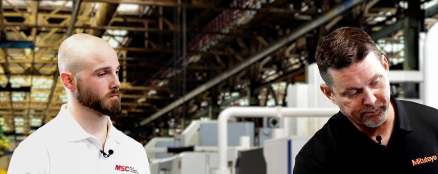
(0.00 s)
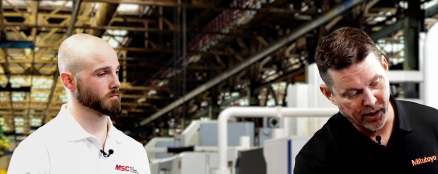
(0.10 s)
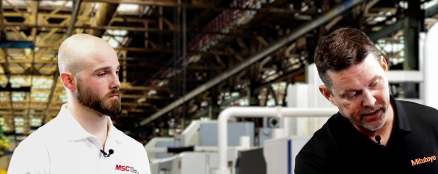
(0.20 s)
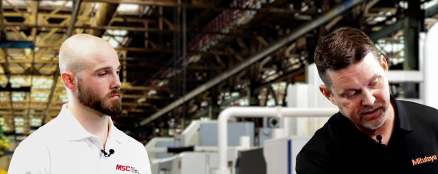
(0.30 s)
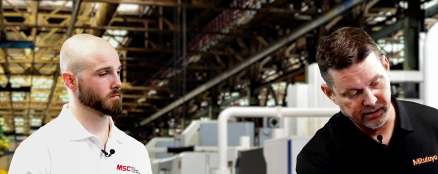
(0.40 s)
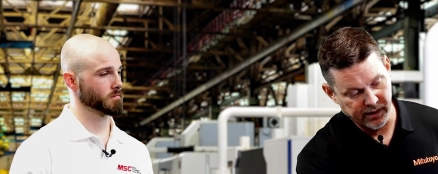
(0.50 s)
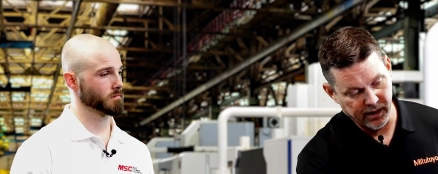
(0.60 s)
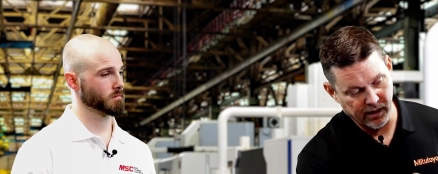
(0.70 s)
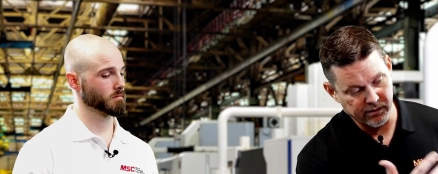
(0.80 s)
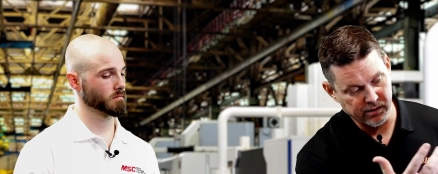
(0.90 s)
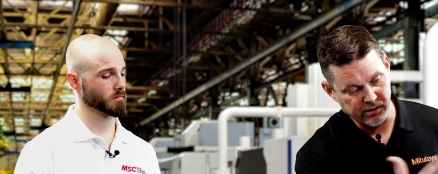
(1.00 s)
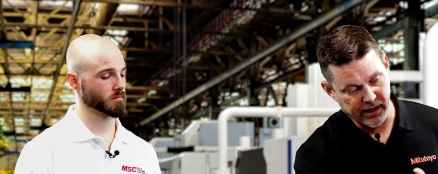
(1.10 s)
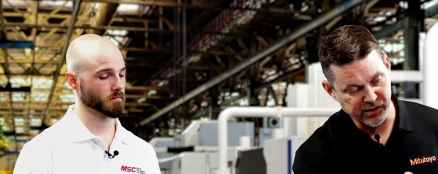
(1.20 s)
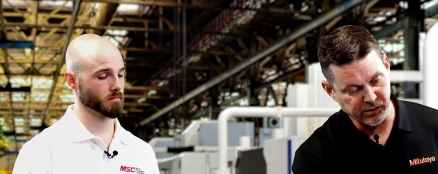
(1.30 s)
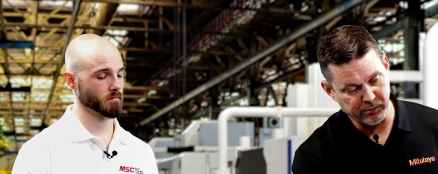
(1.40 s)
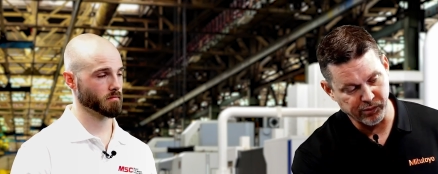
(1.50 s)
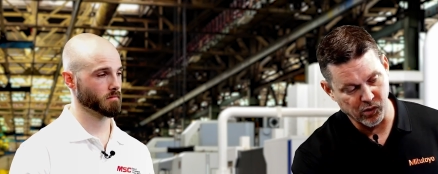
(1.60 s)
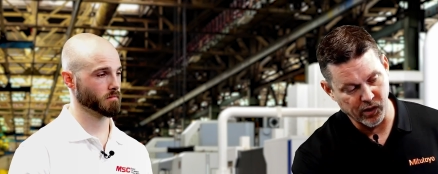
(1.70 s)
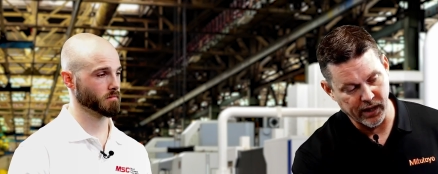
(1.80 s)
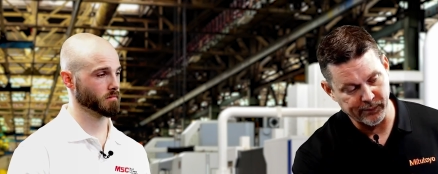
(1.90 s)
Speaker 1: buttons on here, you can actually
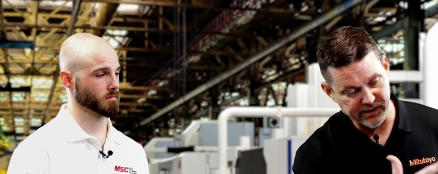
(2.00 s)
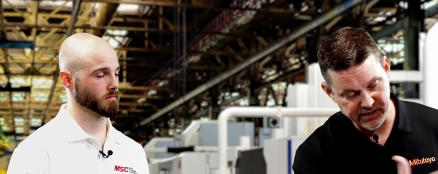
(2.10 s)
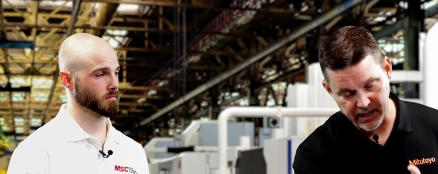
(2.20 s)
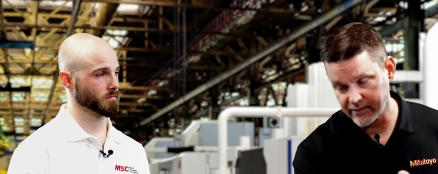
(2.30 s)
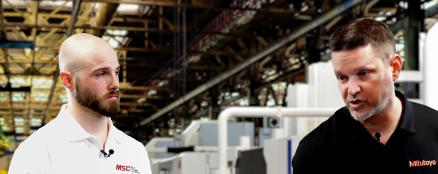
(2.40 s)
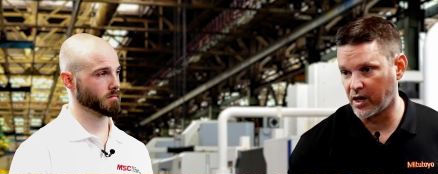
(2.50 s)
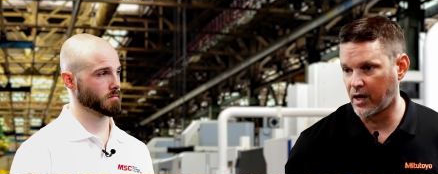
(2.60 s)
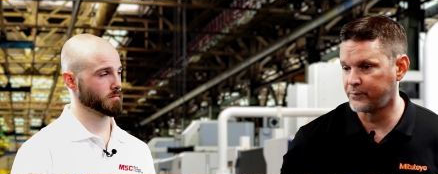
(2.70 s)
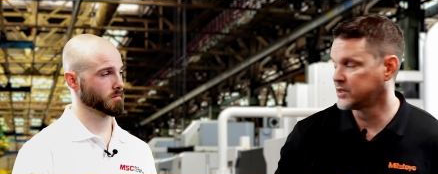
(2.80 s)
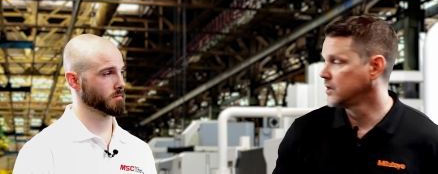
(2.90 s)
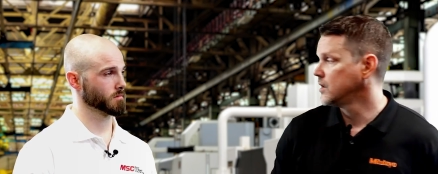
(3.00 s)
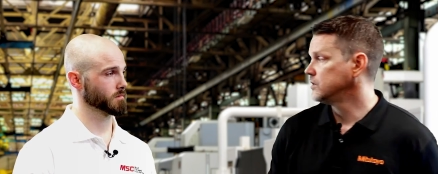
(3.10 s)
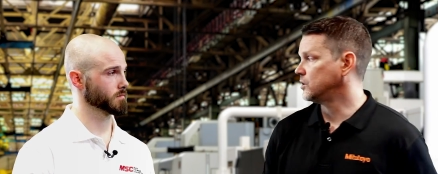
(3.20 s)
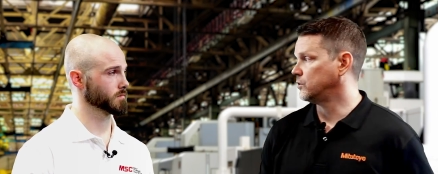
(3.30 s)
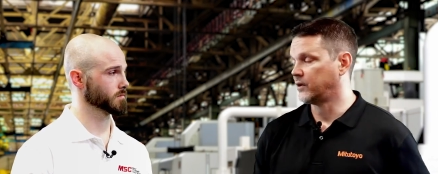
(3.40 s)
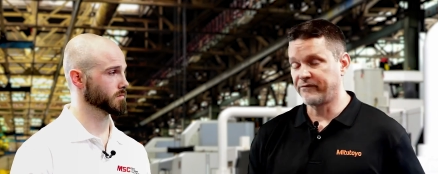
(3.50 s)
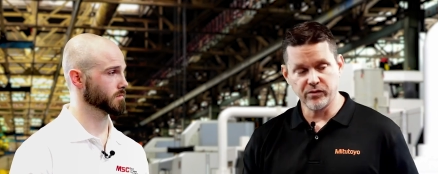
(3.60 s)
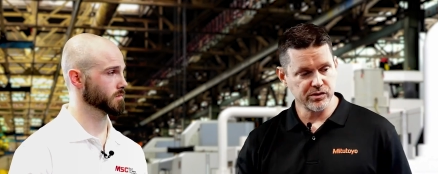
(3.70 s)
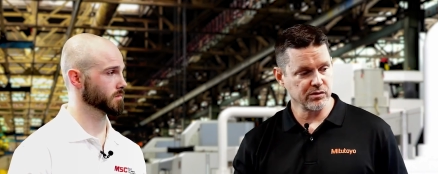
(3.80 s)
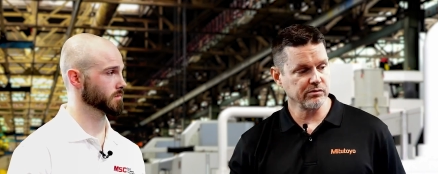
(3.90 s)
program and save jobs. So
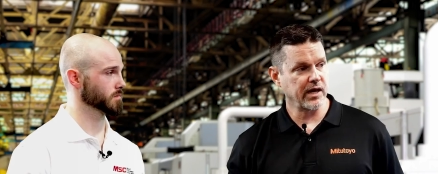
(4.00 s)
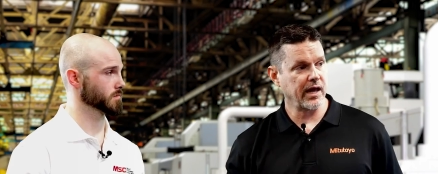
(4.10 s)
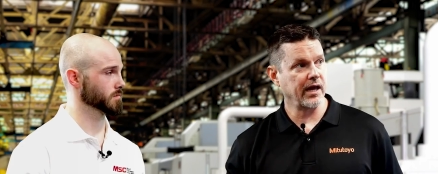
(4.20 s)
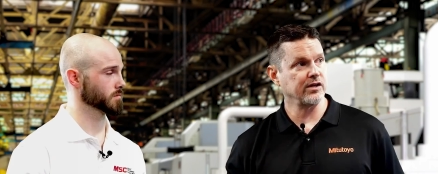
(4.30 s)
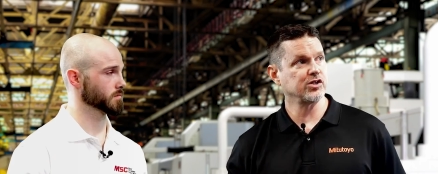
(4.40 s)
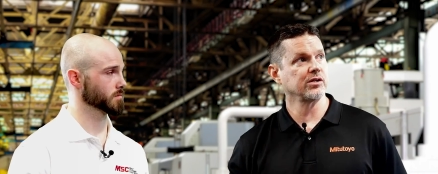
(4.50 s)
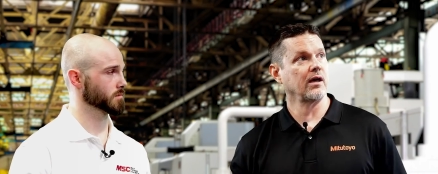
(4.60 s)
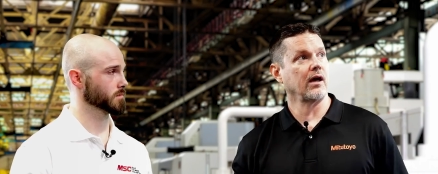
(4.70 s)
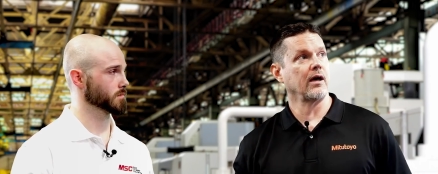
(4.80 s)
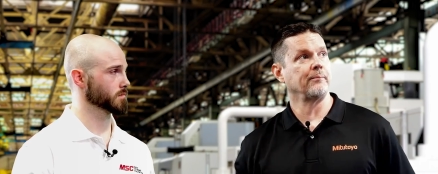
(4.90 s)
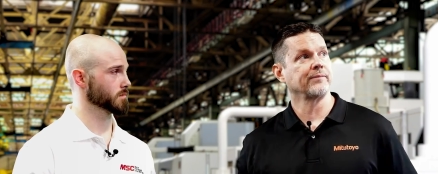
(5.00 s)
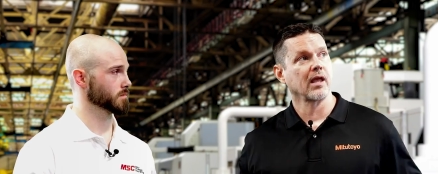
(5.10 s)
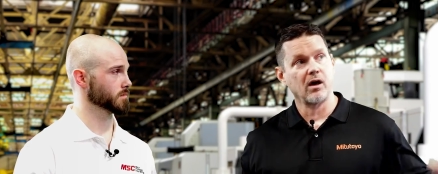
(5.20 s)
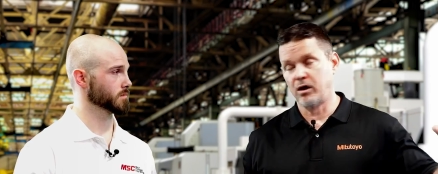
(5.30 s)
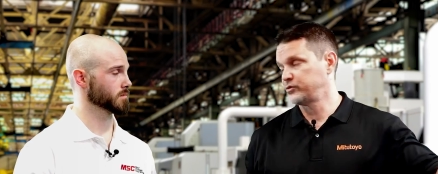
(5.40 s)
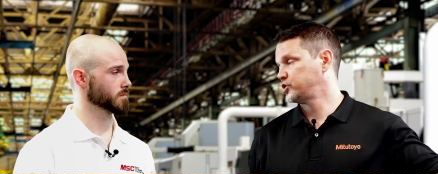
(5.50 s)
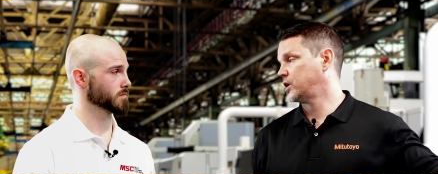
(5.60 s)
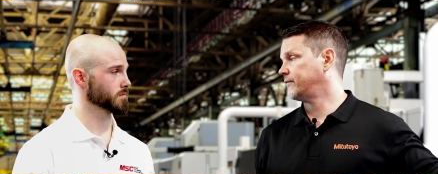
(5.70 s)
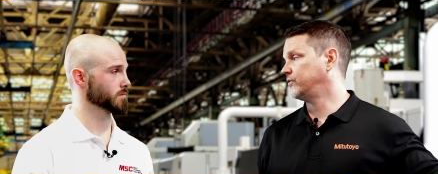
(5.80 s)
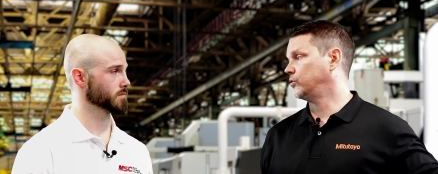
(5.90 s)
versatile gauge um, on the
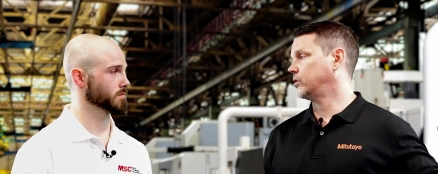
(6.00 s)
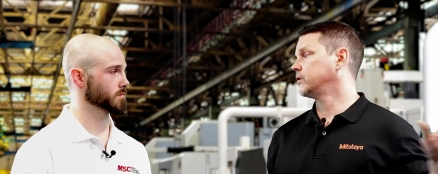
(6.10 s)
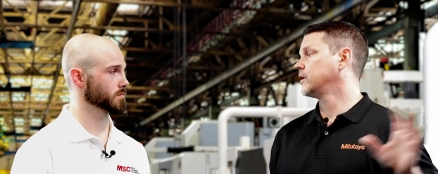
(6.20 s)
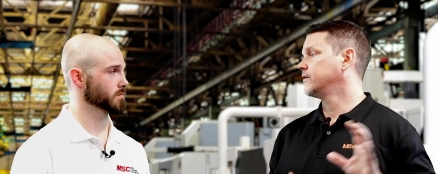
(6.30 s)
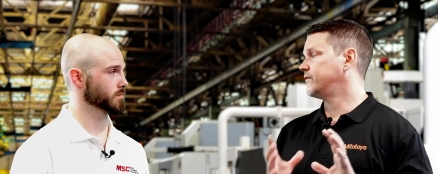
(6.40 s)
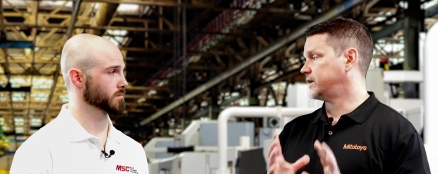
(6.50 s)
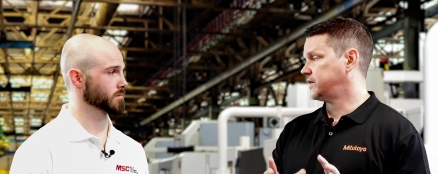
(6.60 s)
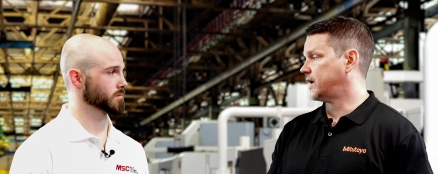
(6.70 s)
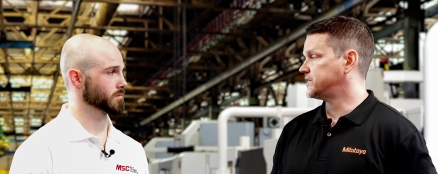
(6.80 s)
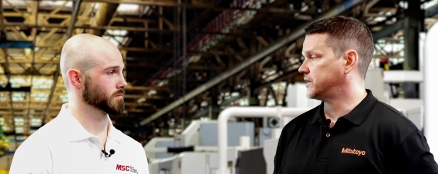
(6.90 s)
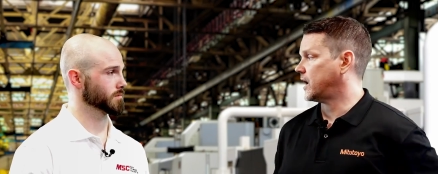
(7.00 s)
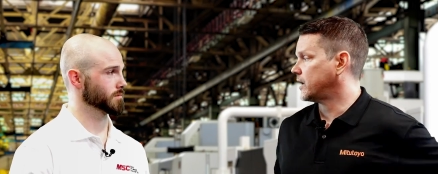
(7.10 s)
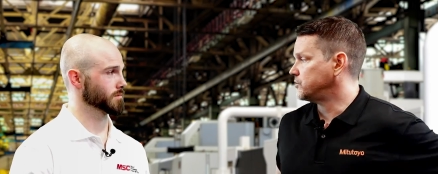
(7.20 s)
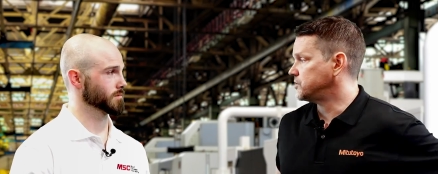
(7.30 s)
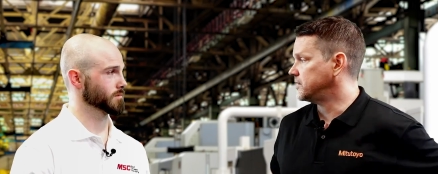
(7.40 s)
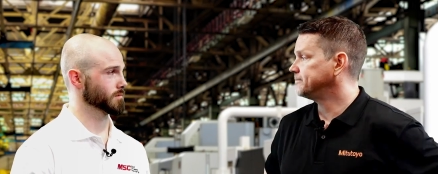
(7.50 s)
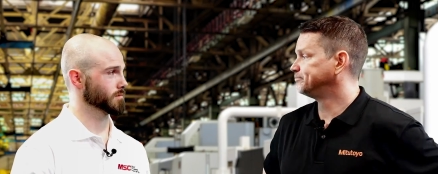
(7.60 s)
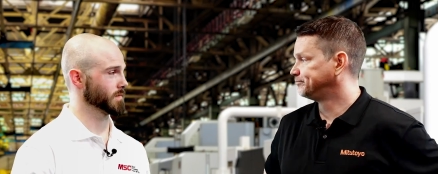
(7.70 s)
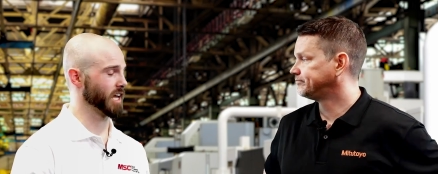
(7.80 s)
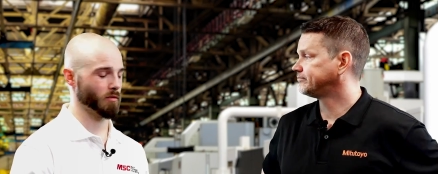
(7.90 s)
shop floor, fantastic accuracy.
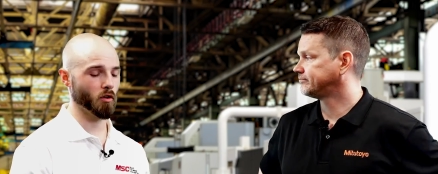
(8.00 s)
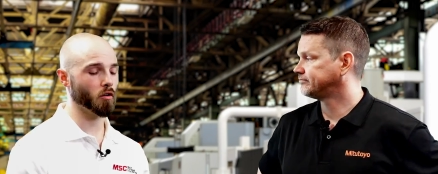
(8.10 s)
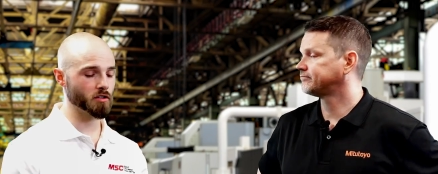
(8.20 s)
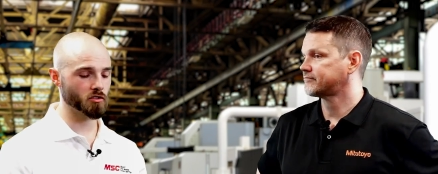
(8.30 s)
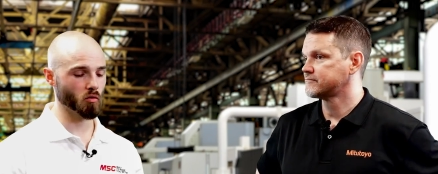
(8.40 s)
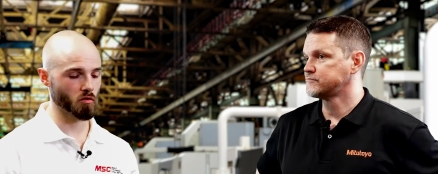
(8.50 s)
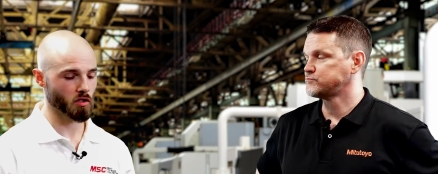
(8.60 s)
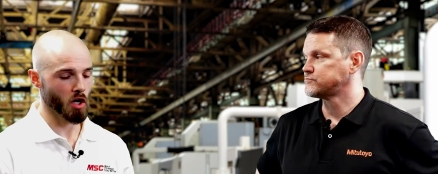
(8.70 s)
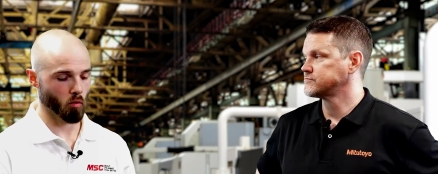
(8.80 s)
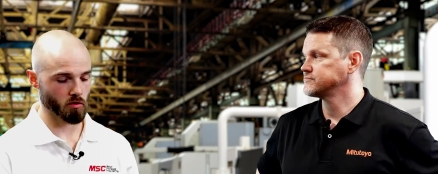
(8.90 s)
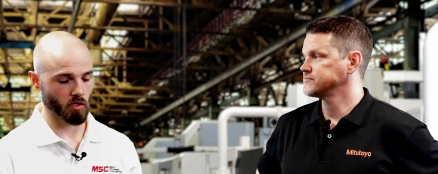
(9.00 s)
Speaker 2: And with all these tools, we're